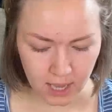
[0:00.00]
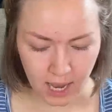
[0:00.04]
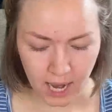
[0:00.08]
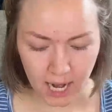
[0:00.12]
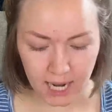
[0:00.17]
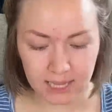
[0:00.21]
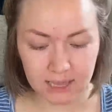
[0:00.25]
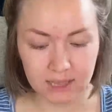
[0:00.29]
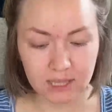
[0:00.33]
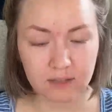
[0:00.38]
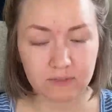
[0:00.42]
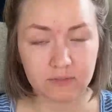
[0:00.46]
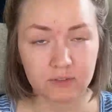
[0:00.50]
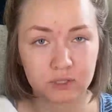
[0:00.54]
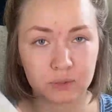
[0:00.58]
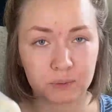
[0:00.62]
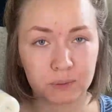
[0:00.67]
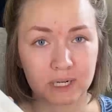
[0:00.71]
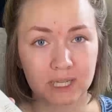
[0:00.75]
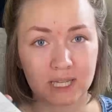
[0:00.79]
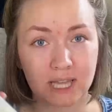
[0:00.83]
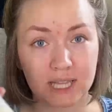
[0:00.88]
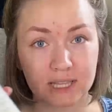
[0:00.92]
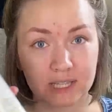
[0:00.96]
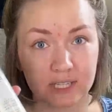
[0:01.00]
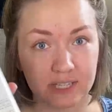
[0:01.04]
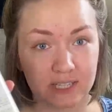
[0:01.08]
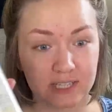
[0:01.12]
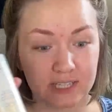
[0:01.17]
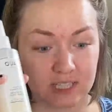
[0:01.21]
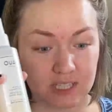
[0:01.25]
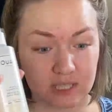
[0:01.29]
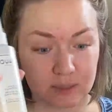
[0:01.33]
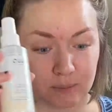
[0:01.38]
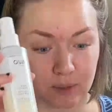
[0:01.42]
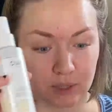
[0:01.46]
I love this one a lot.
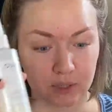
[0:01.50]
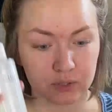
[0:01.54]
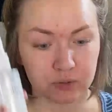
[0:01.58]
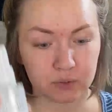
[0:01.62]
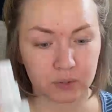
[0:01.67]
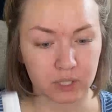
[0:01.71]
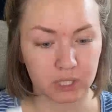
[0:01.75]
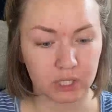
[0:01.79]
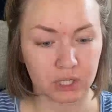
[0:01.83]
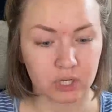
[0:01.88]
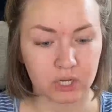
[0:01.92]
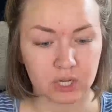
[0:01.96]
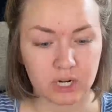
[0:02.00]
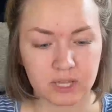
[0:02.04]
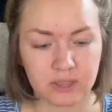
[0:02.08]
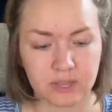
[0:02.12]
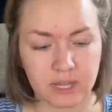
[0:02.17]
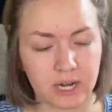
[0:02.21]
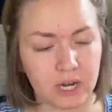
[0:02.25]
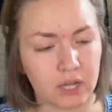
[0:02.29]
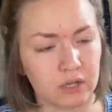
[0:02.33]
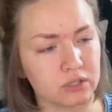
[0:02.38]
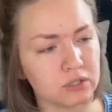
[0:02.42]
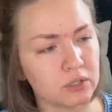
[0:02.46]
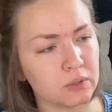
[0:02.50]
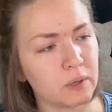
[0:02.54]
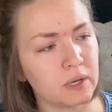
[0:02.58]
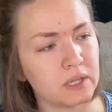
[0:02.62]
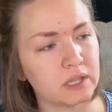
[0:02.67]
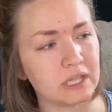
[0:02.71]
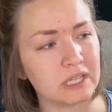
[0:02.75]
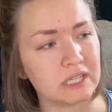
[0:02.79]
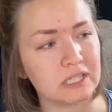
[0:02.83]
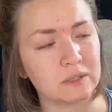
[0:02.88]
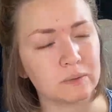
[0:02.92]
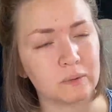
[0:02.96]
It smells really good. And then I also
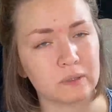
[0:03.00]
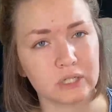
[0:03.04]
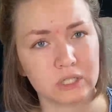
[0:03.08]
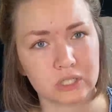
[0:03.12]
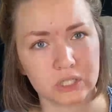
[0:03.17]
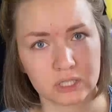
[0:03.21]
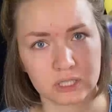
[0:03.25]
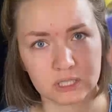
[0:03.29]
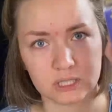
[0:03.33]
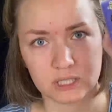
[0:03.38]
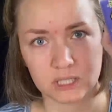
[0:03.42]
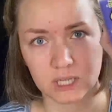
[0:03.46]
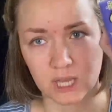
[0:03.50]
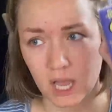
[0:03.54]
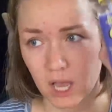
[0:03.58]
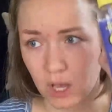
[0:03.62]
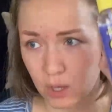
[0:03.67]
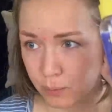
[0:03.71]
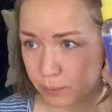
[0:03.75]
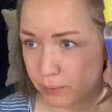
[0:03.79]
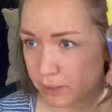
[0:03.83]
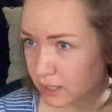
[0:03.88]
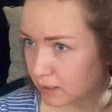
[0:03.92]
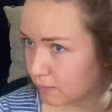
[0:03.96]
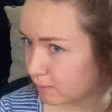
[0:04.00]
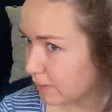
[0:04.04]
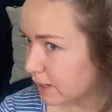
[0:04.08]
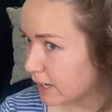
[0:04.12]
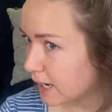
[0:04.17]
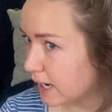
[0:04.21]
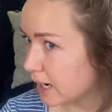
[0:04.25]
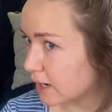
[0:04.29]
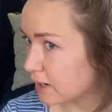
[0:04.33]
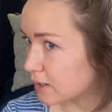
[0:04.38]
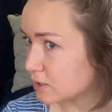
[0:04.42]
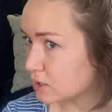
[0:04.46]
got this one just to help keep my
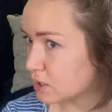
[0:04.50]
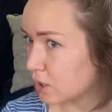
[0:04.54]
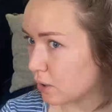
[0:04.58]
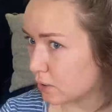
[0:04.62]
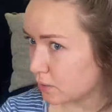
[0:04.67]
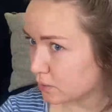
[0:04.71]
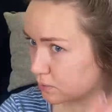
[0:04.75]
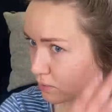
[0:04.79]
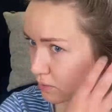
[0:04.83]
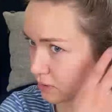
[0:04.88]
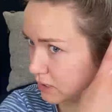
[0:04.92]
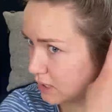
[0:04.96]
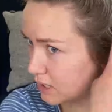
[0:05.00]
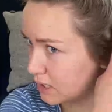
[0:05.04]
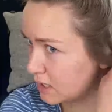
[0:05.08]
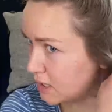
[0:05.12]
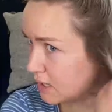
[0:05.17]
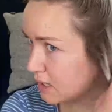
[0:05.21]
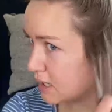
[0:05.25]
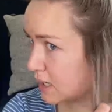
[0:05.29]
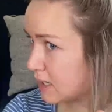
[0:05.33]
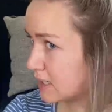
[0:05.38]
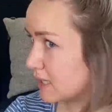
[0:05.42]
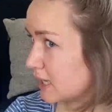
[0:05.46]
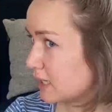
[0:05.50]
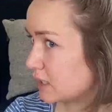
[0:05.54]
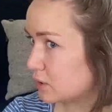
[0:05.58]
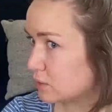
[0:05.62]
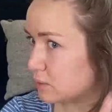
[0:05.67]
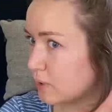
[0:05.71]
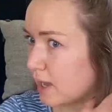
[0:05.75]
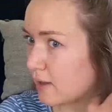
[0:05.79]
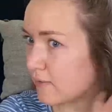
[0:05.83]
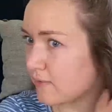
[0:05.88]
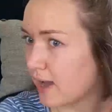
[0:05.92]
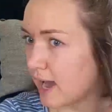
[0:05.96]
hair toned, because I do
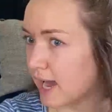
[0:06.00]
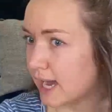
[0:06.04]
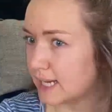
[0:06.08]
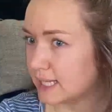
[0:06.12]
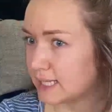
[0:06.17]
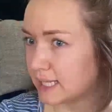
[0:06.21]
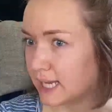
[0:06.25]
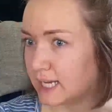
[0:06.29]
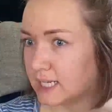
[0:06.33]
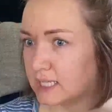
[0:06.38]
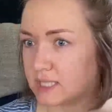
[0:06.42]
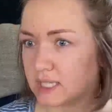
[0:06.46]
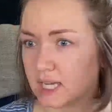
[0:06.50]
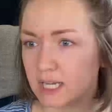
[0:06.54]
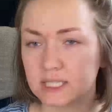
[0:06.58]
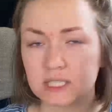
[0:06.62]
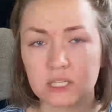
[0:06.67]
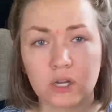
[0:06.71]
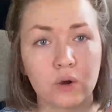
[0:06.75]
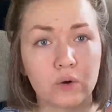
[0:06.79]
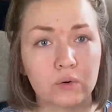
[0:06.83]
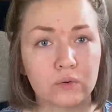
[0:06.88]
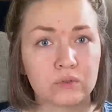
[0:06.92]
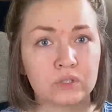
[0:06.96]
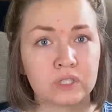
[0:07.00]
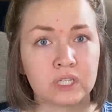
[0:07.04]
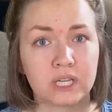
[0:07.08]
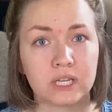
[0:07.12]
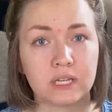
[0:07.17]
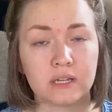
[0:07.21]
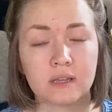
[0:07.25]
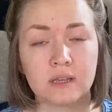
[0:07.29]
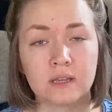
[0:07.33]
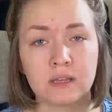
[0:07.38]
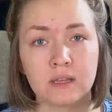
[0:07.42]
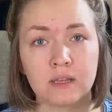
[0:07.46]
have highlights. I toned
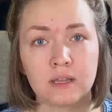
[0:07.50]
it.